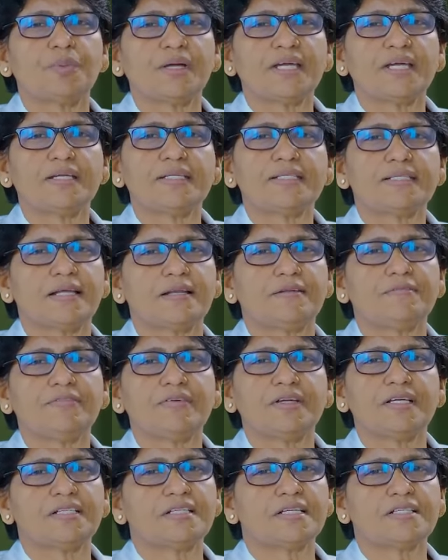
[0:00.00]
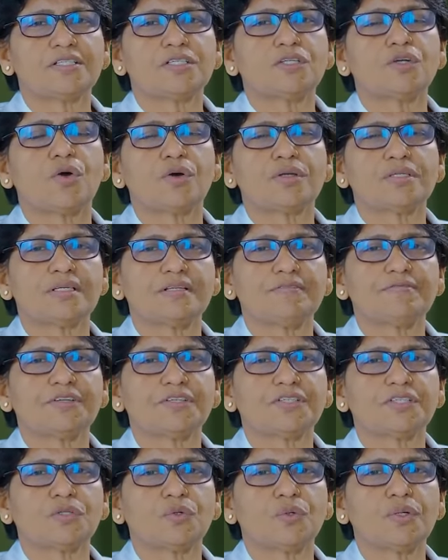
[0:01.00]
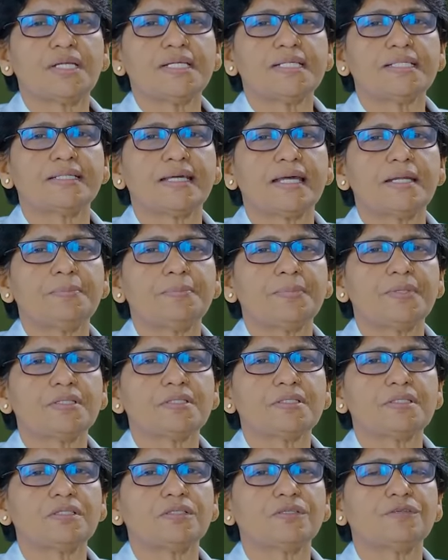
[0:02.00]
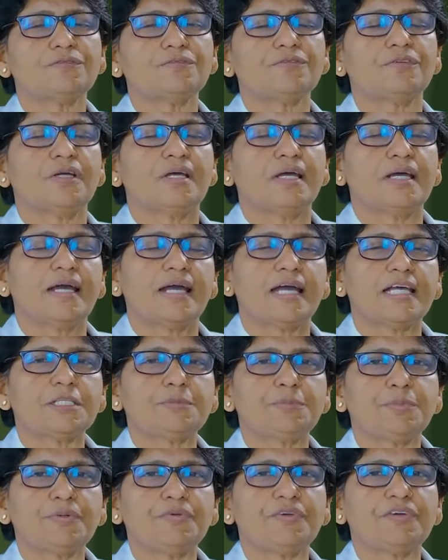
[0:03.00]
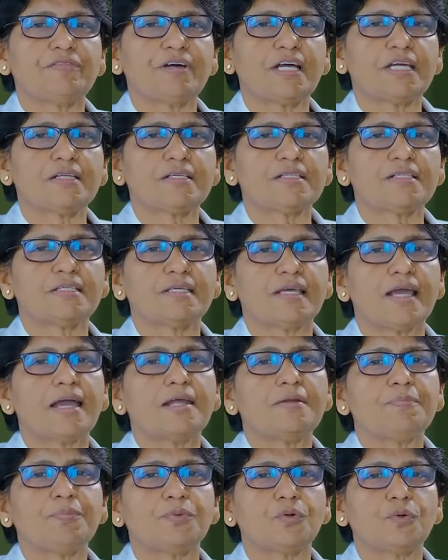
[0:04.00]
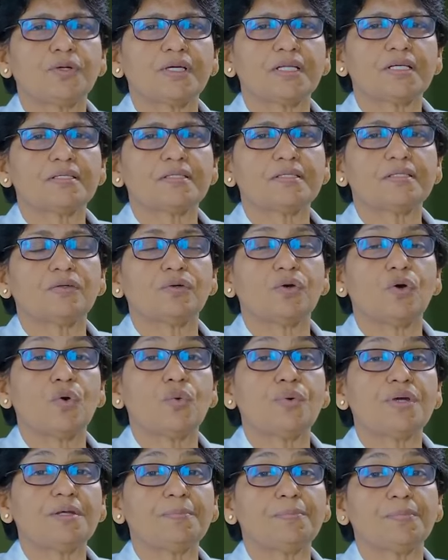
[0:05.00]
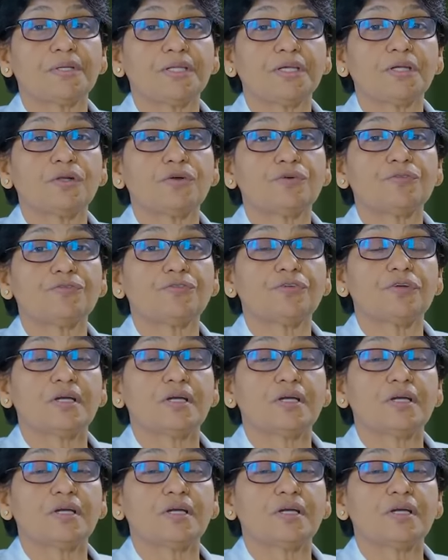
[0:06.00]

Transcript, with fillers: by itself. It doesn't cause infection. Only ten percent of H P V virus can progress over a period of